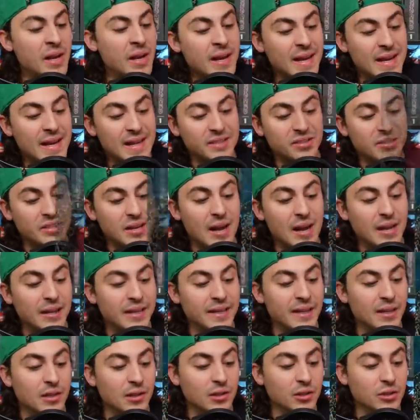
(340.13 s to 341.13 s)
It's
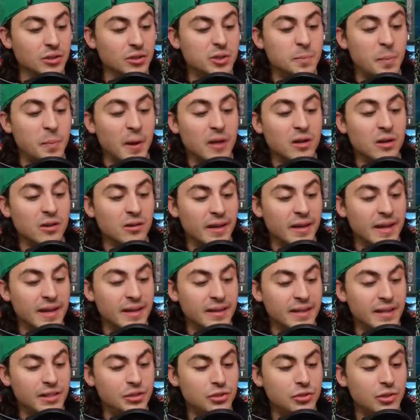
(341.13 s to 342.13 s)
Godkiller,
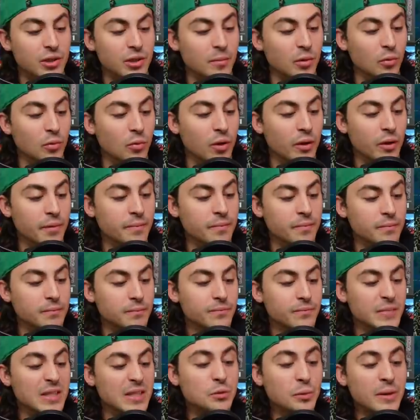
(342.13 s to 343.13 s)
Spiderland, issue number 1.
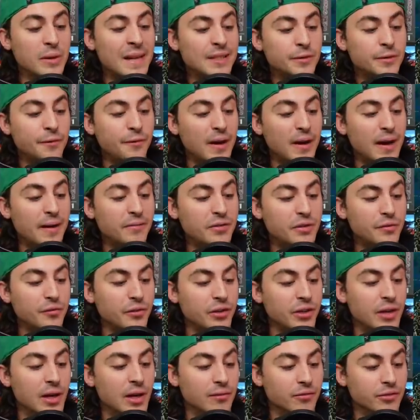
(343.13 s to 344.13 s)
This one has 5
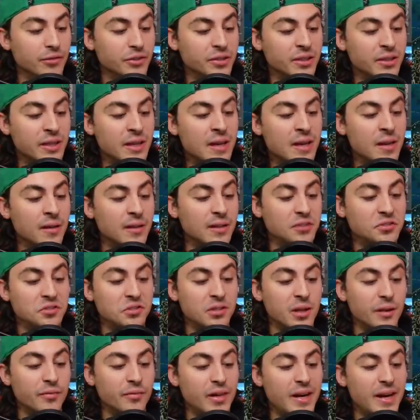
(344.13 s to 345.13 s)
different covers. This is
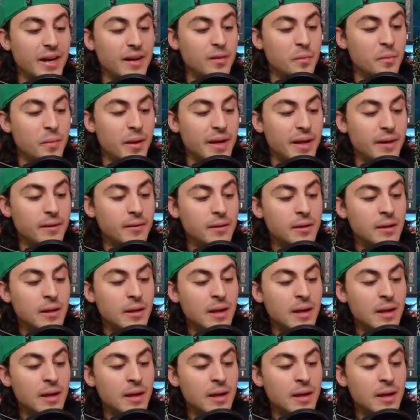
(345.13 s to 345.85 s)
cover A, the main.